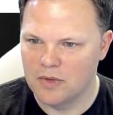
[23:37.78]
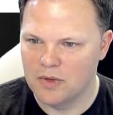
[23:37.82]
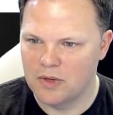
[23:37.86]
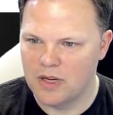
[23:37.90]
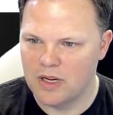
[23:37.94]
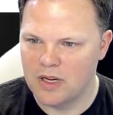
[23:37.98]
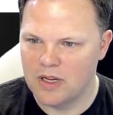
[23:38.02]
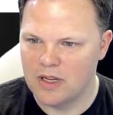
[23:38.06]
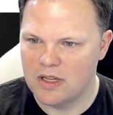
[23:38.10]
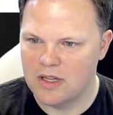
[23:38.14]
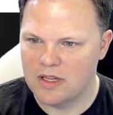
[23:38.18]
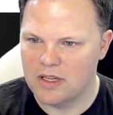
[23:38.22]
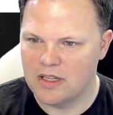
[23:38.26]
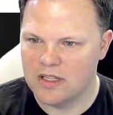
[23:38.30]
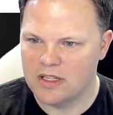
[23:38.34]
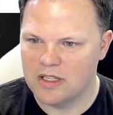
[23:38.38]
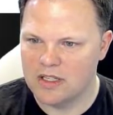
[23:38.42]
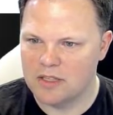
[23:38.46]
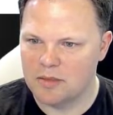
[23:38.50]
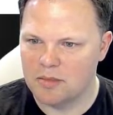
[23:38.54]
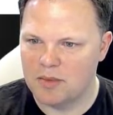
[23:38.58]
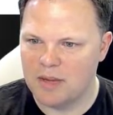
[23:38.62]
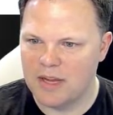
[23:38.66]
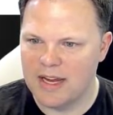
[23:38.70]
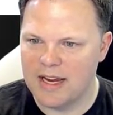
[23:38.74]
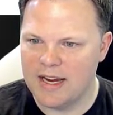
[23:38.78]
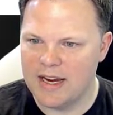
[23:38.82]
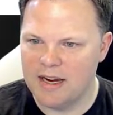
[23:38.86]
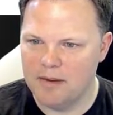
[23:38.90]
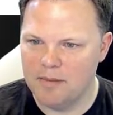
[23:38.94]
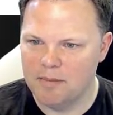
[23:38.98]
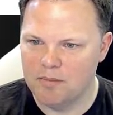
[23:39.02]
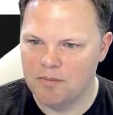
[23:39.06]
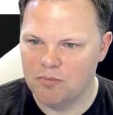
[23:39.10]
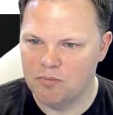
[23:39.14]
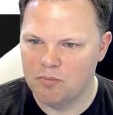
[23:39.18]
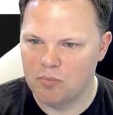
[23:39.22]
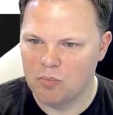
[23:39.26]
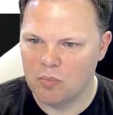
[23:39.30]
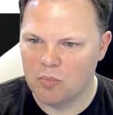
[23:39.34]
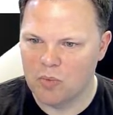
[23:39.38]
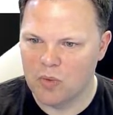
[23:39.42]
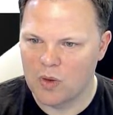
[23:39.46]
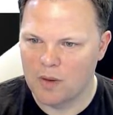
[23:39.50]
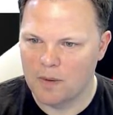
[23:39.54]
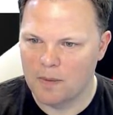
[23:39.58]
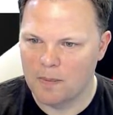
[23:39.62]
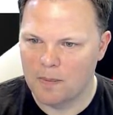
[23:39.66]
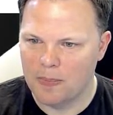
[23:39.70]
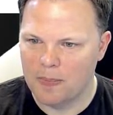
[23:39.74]
And then display,
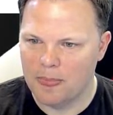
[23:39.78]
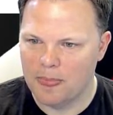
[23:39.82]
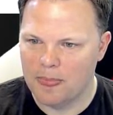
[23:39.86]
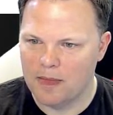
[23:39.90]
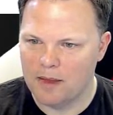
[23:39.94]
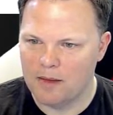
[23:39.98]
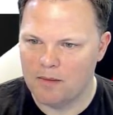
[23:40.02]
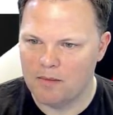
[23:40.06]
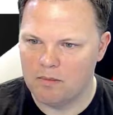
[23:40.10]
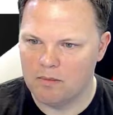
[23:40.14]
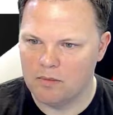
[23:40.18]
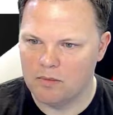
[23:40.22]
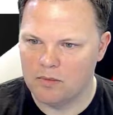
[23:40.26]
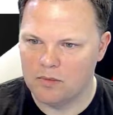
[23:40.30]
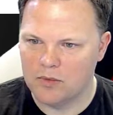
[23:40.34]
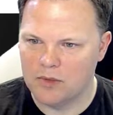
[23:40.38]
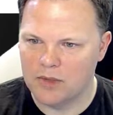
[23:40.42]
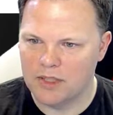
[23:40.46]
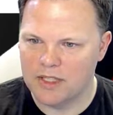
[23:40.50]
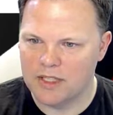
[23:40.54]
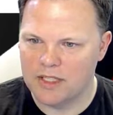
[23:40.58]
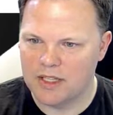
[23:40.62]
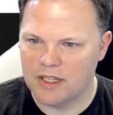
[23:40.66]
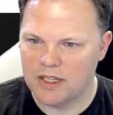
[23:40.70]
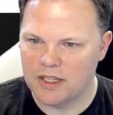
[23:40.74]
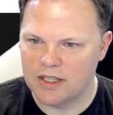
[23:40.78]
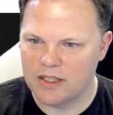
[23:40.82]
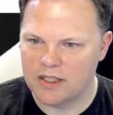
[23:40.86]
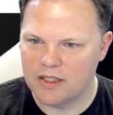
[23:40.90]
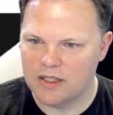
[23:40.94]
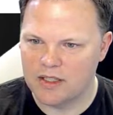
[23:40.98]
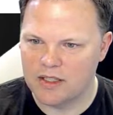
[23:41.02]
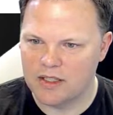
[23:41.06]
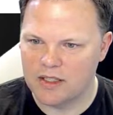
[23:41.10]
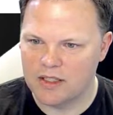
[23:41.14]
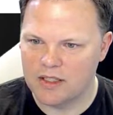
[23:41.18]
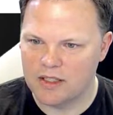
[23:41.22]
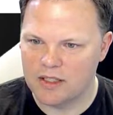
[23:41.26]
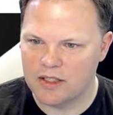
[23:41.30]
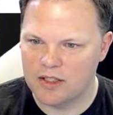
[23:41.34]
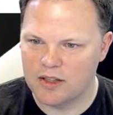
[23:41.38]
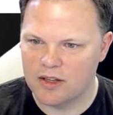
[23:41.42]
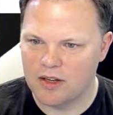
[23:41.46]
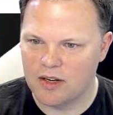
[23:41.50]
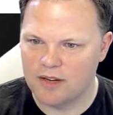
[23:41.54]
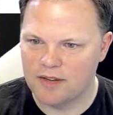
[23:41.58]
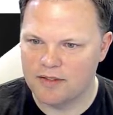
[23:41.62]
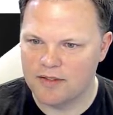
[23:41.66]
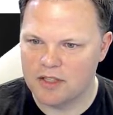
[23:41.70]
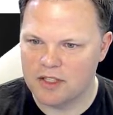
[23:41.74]
we're going to select, let's see,
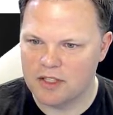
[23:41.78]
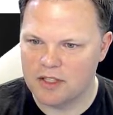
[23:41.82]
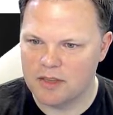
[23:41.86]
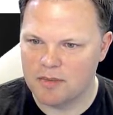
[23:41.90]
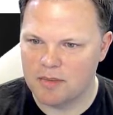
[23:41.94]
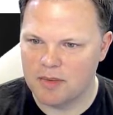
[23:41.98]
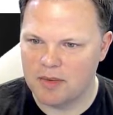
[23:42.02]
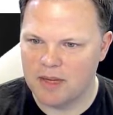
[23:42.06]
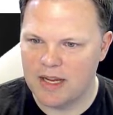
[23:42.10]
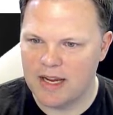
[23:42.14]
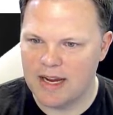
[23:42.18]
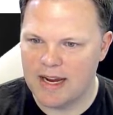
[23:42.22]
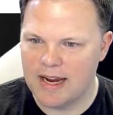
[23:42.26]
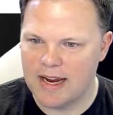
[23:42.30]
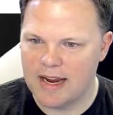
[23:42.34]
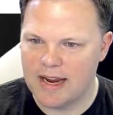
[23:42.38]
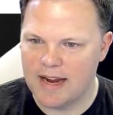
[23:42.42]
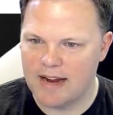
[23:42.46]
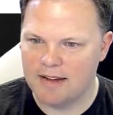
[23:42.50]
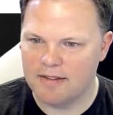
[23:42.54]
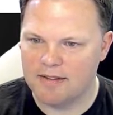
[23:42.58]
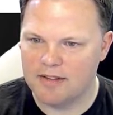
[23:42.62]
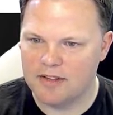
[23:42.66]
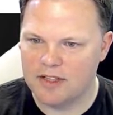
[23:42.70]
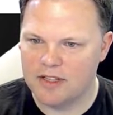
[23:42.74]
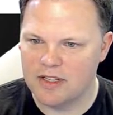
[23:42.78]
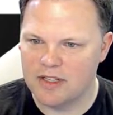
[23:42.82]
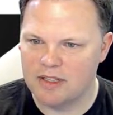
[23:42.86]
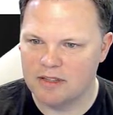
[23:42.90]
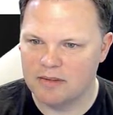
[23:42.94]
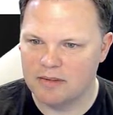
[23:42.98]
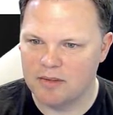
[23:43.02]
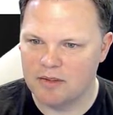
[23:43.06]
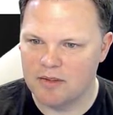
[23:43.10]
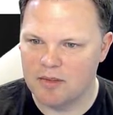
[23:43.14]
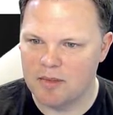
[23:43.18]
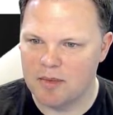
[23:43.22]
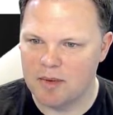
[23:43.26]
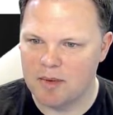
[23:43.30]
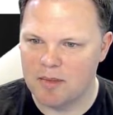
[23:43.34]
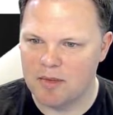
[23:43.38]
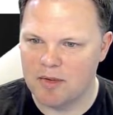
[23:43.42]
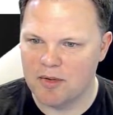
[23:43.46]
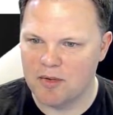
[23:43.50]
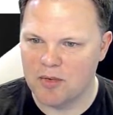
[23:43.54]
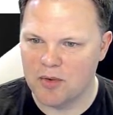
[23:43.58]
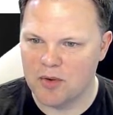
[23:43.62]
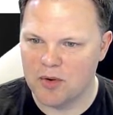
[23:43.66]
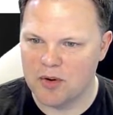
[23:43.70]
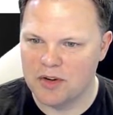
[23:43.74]
turn off display after.
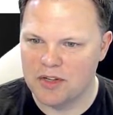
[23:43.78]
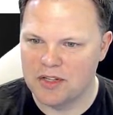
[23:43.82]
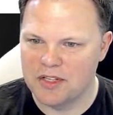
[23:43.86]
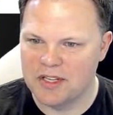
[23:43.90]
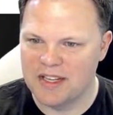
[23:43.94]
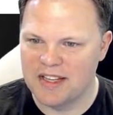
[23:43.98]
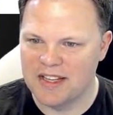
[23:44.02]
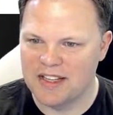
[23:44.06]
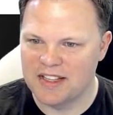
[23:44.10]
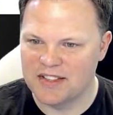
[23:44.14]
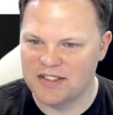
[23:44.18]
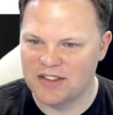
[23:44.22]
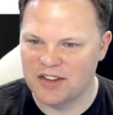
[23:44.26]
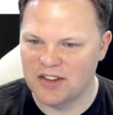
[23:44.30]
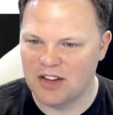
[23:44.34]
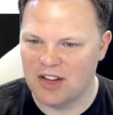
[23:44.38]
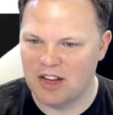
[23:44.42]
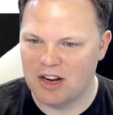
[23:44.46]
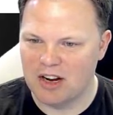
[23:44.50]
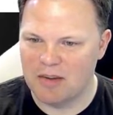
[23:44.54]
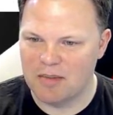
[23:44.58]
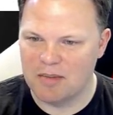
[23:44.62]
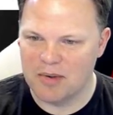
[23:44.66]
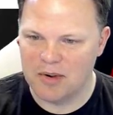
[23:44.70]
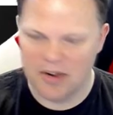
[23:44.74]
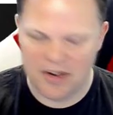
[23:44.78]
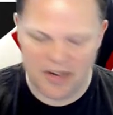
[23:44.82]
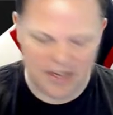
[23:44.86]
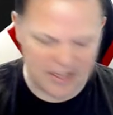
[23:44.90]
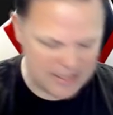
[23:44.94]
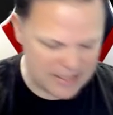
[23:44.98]
Remember, if we're using this for a long period of